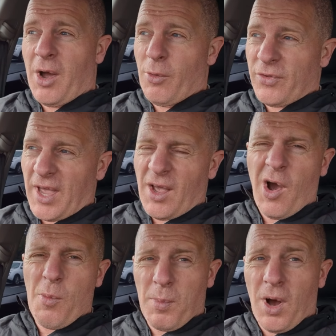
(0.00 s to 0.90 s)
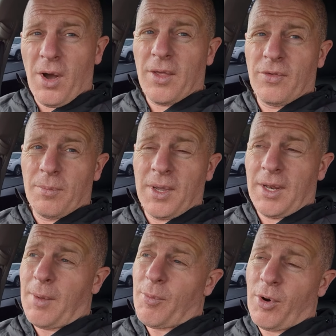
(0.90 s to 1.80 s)
I always say Home Bargains and
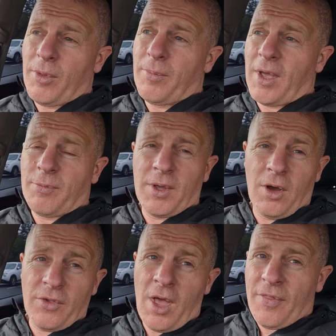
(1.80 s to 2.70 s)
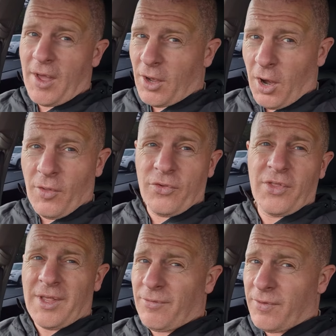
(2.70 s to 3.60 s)
B&M are probably the best because they're
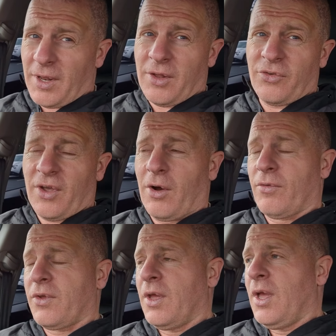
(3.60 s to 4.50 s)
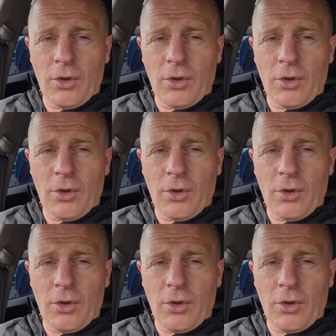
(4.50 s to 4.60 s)
constantly filling the shelves.